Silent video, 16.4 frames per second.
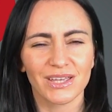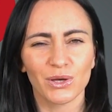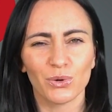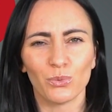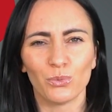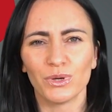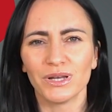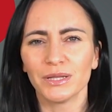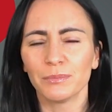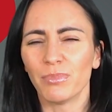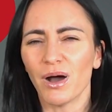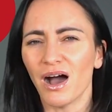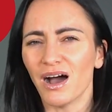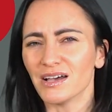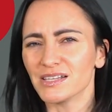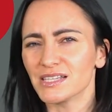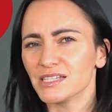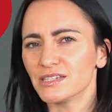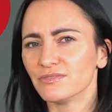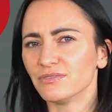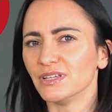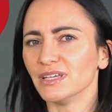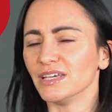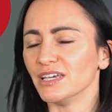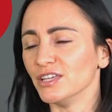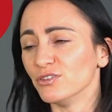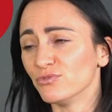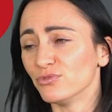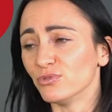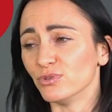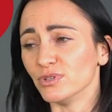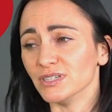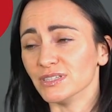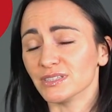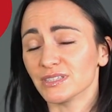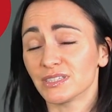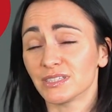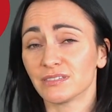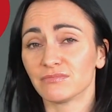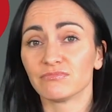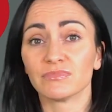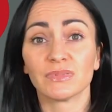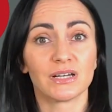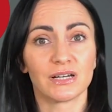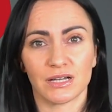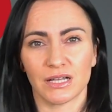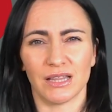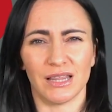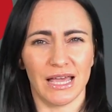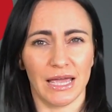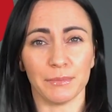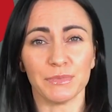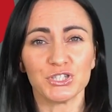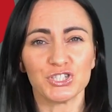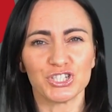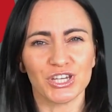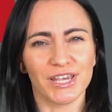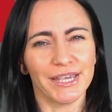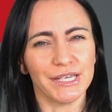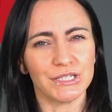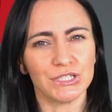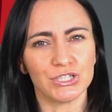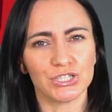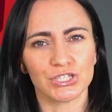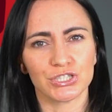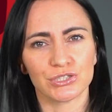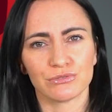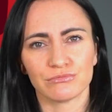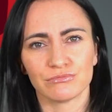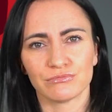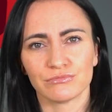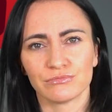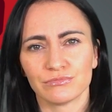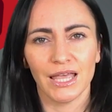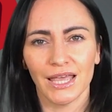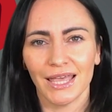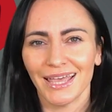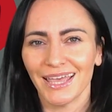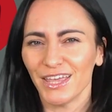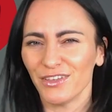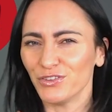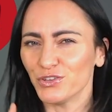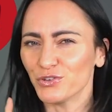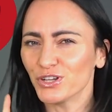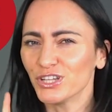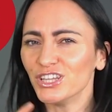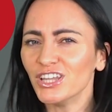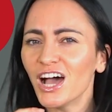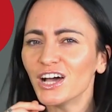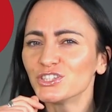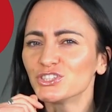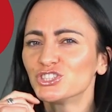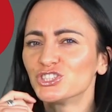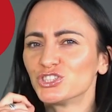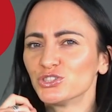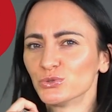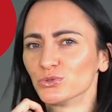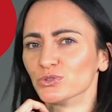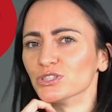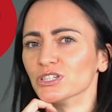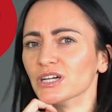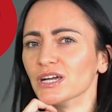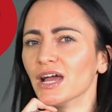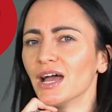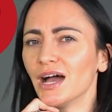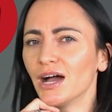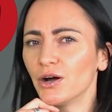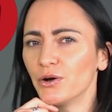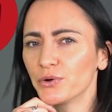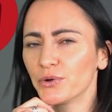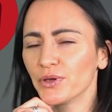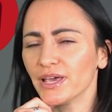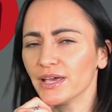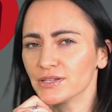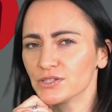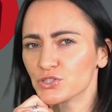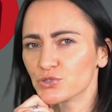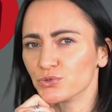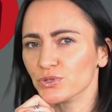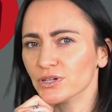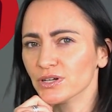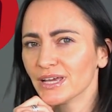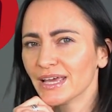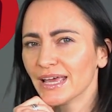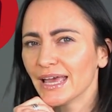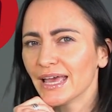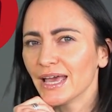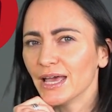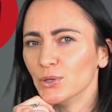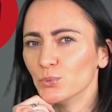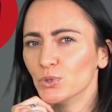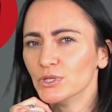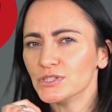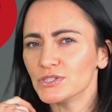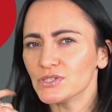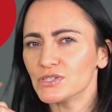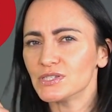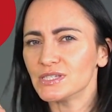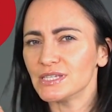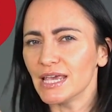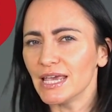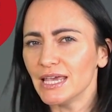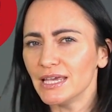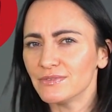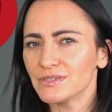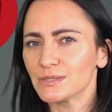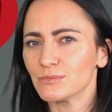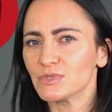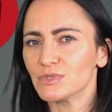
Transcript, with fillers: Would it positively influence climate change? If you're not sure how to answer and want to save some